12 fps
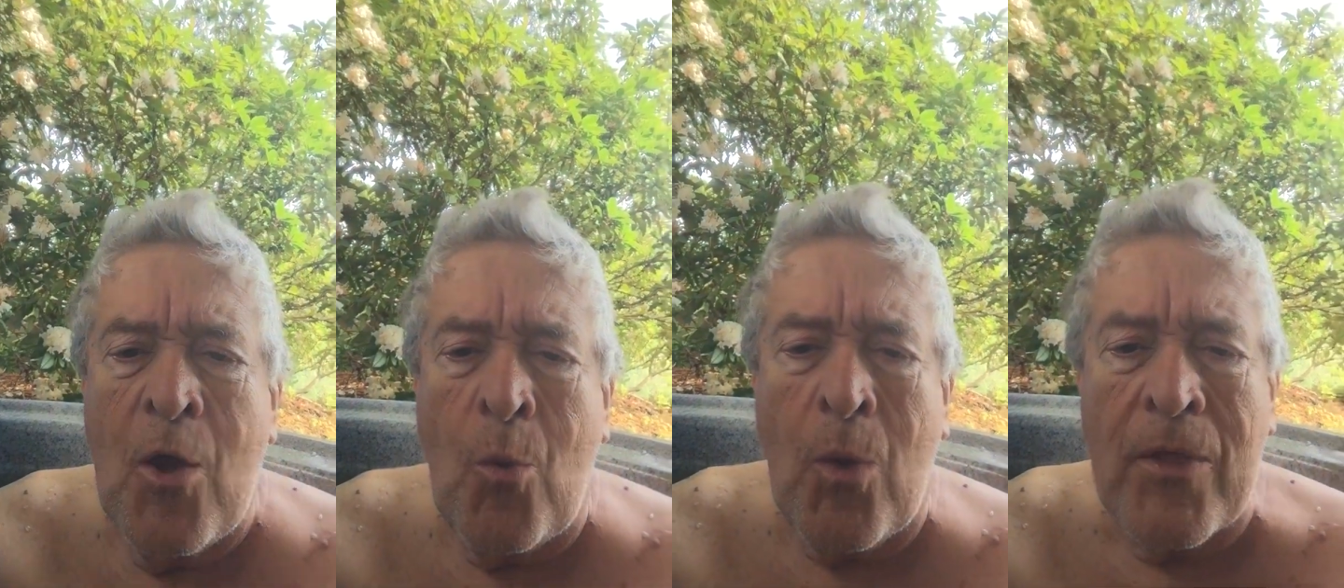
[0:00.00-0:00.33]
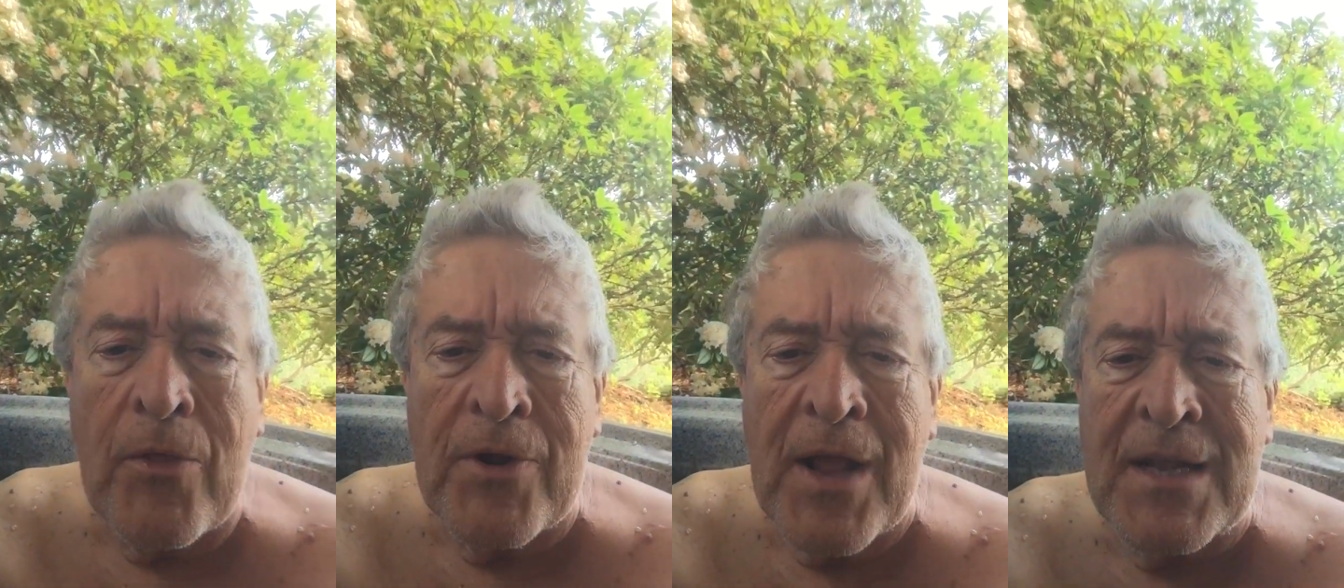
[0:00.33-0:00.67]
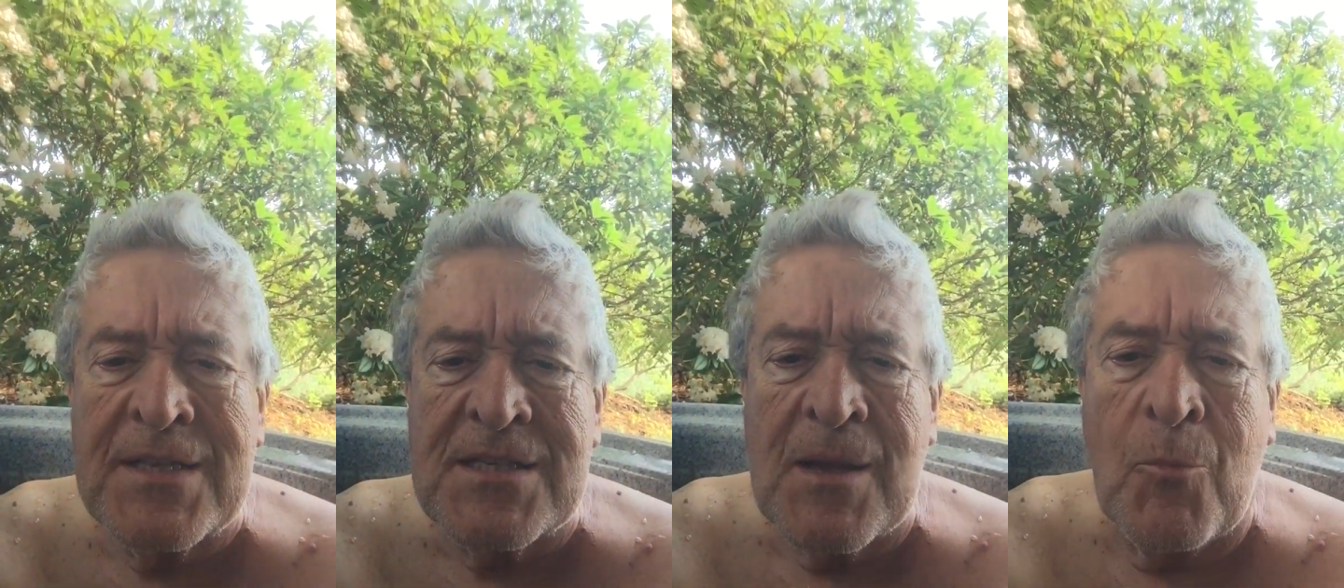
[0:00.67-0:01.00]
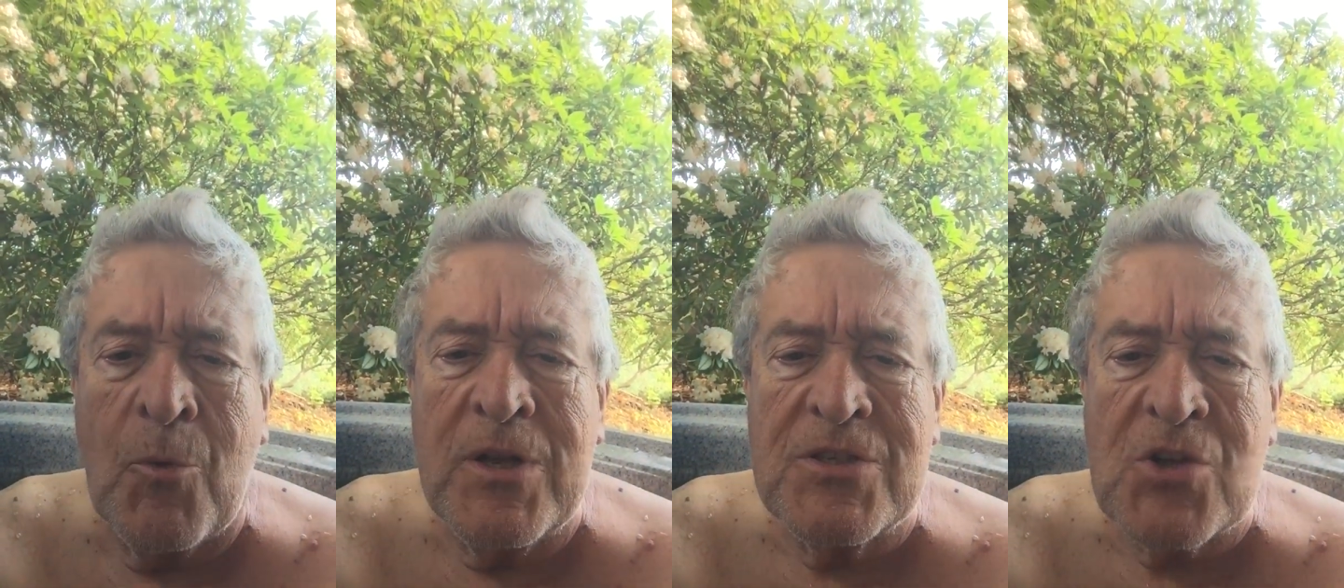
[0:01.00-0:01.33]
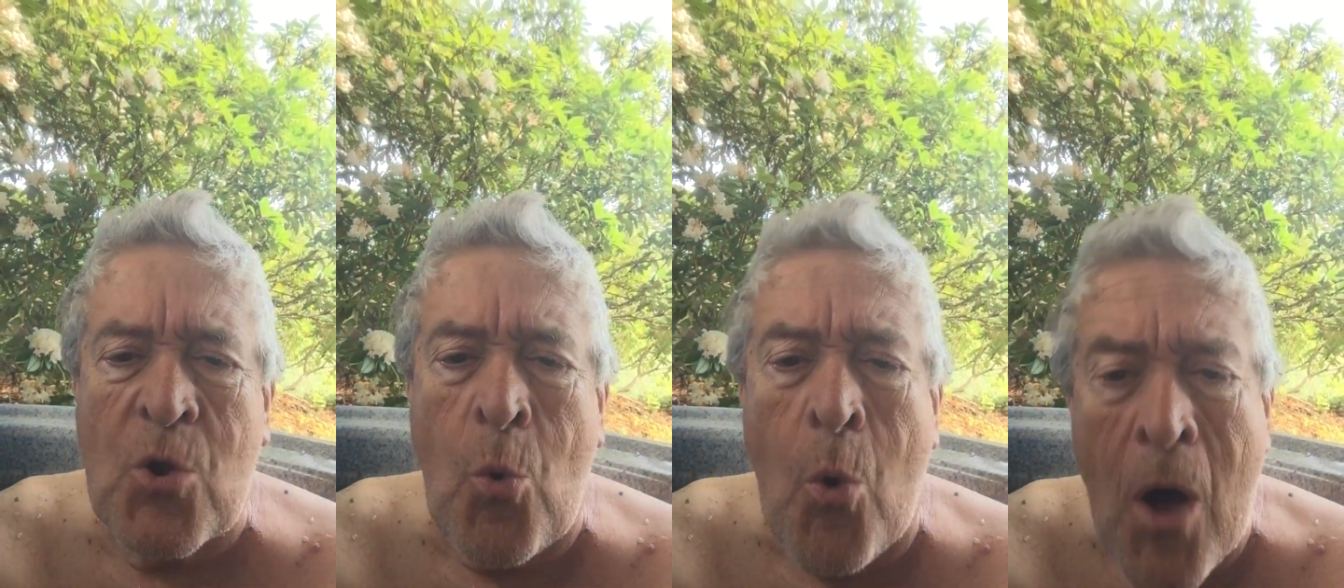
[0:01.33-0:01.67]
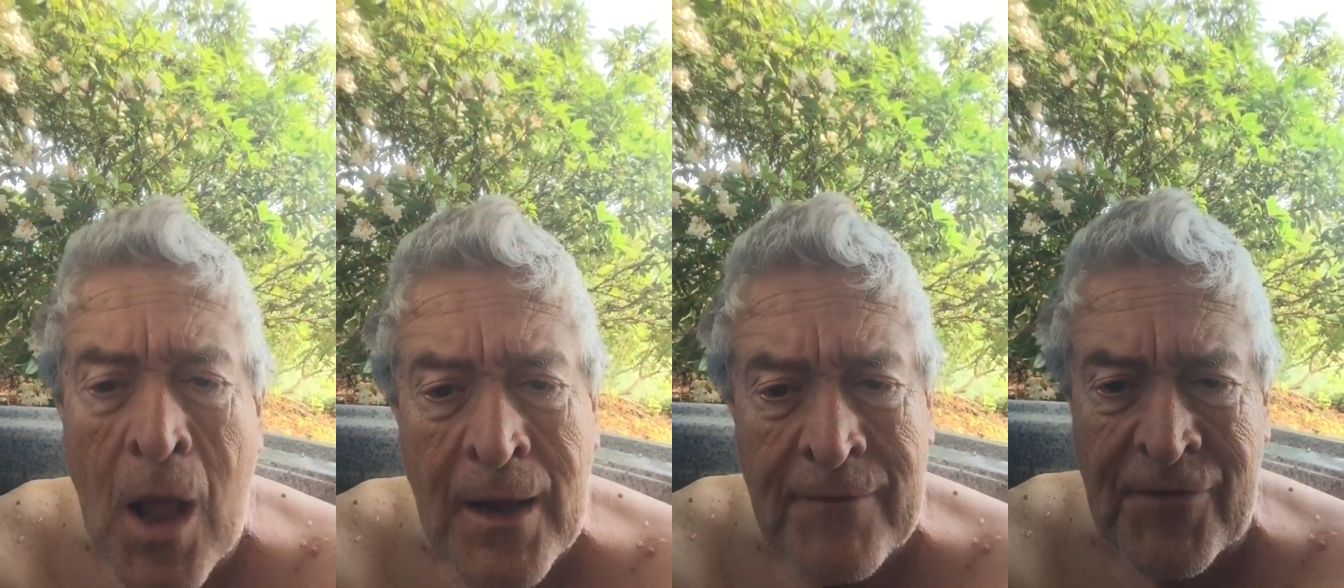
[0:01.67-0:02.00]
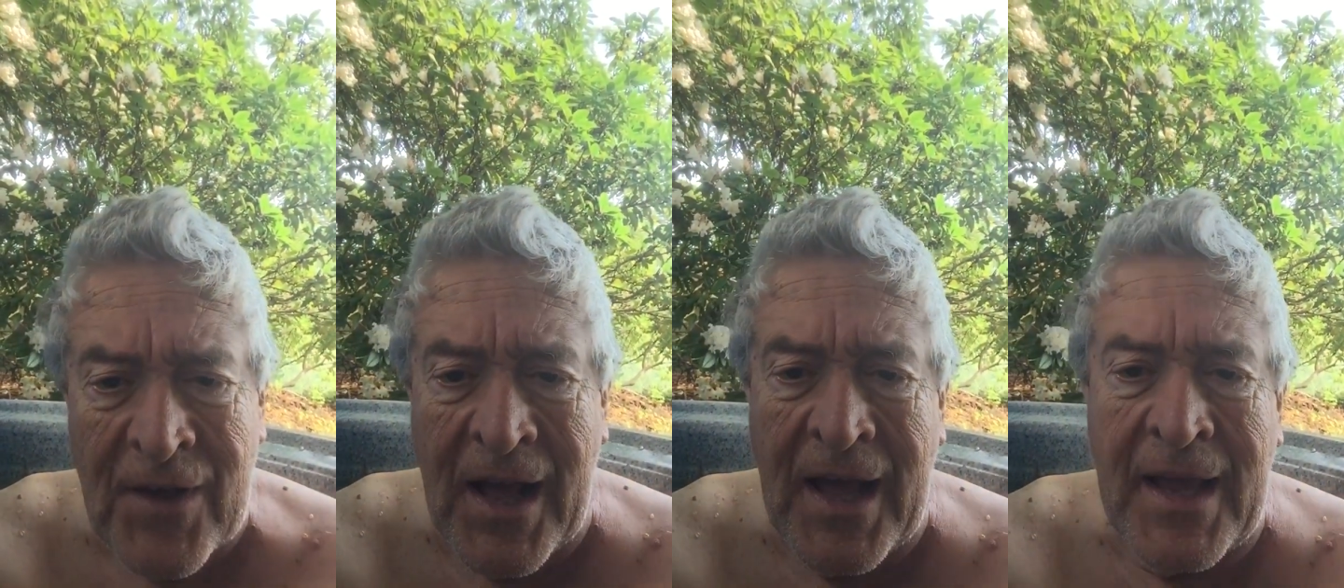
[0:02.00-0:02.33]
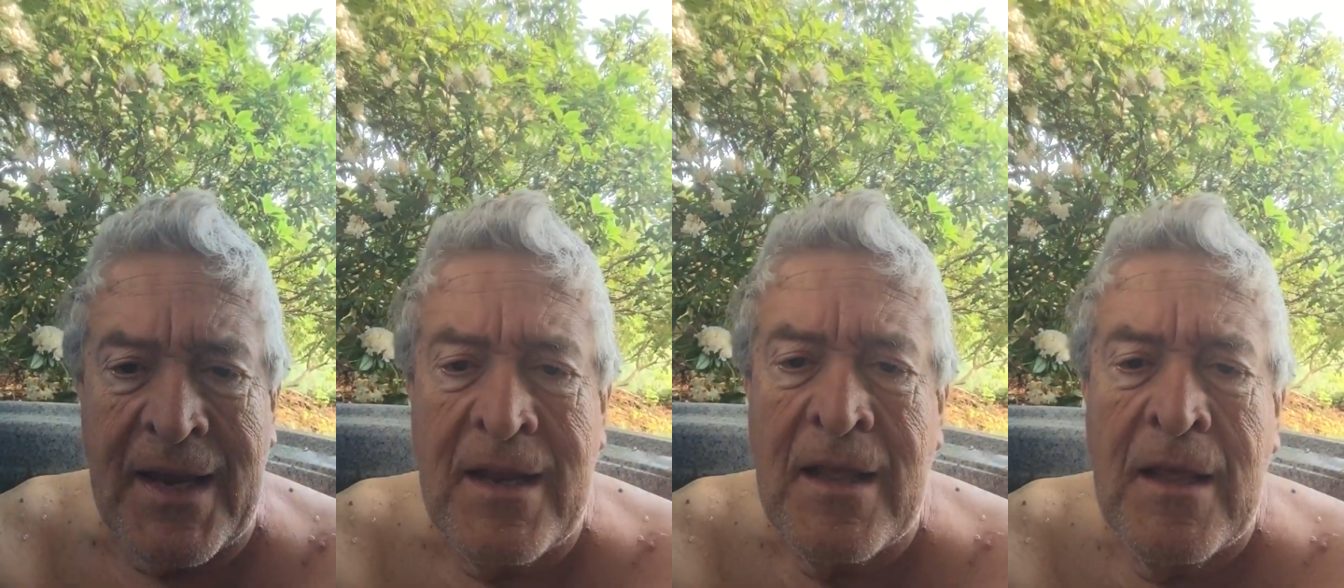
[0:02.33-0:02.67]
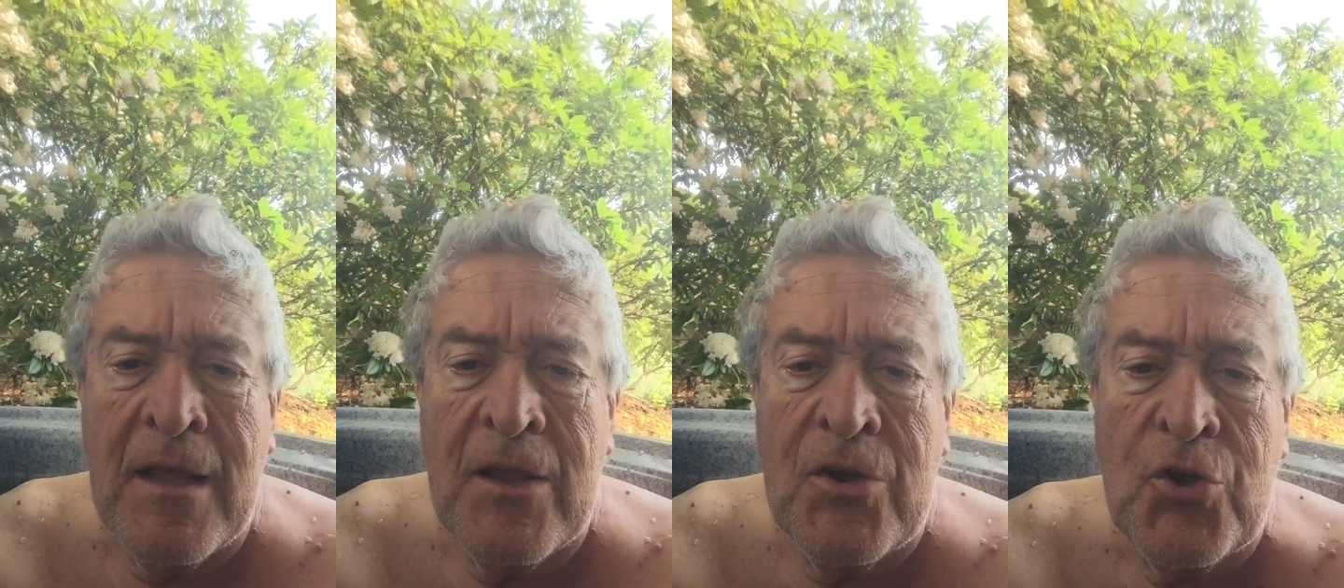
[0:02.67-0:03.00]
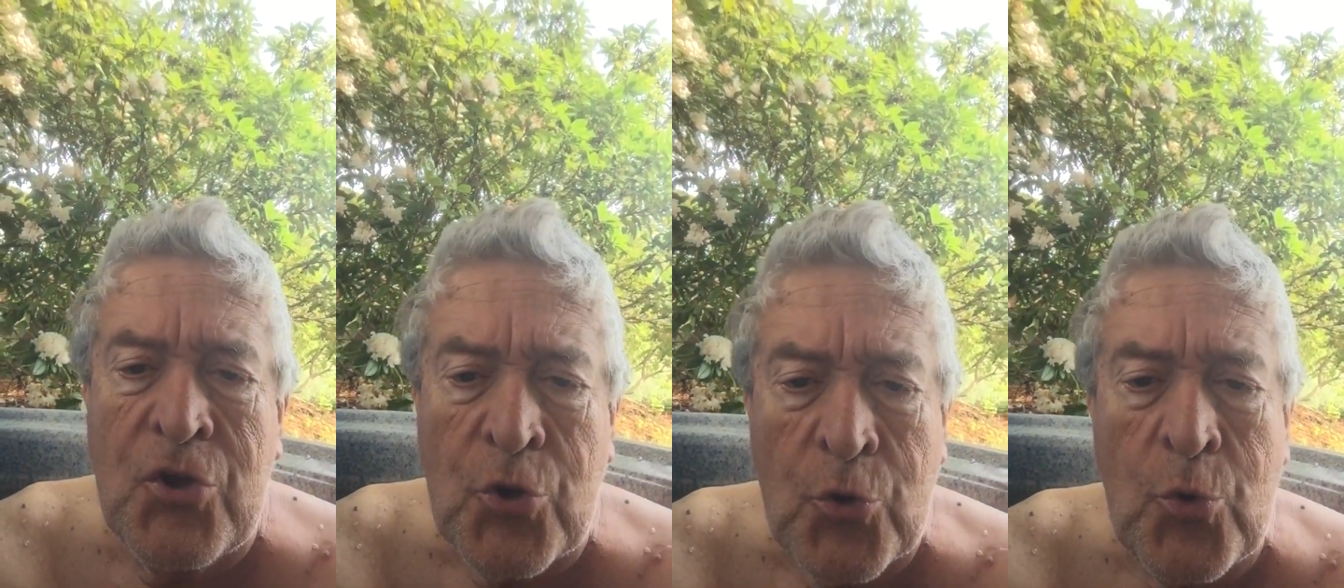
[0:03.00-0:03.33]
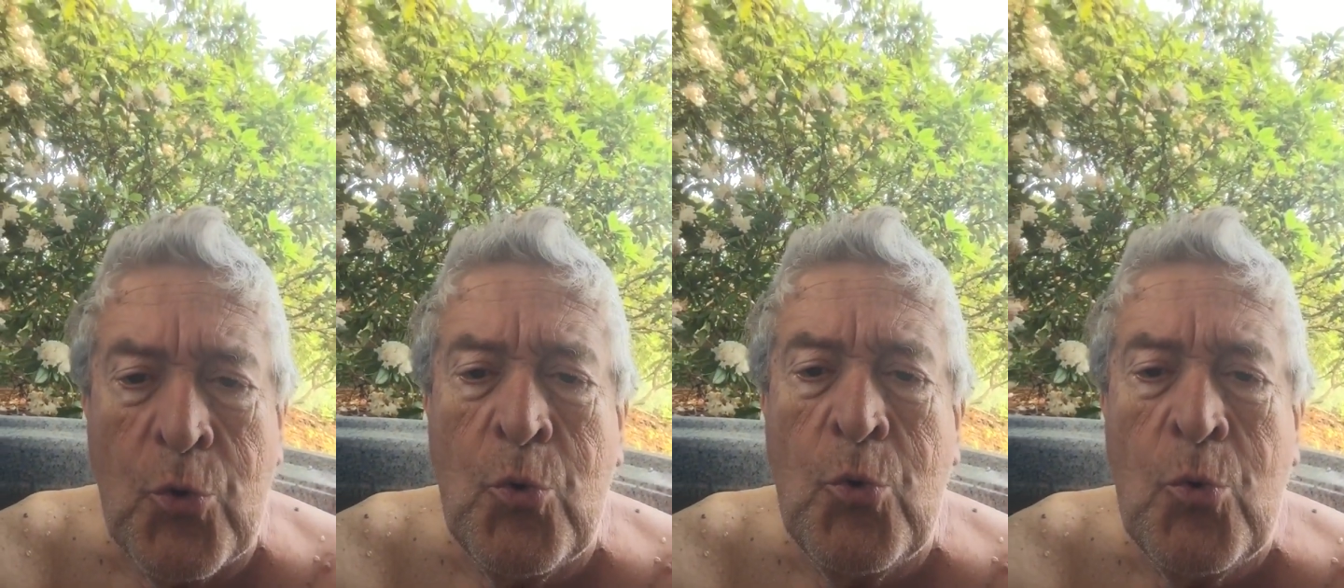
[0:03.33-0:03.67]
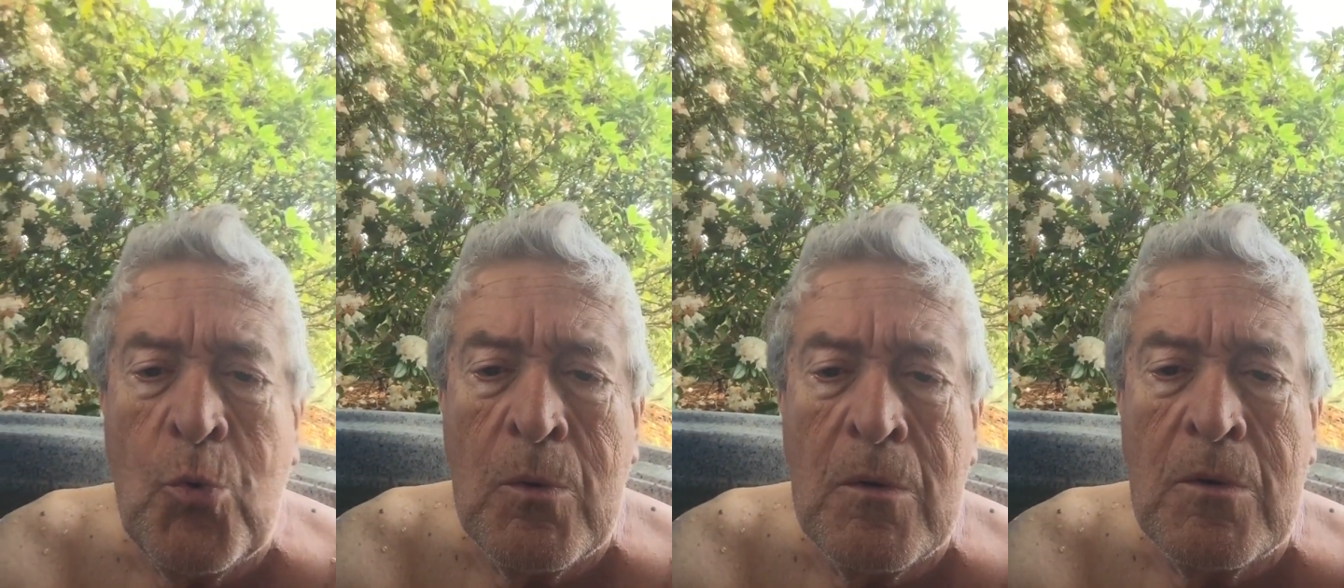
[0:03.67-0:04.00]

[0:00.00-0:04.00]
whether or not someone is qualified to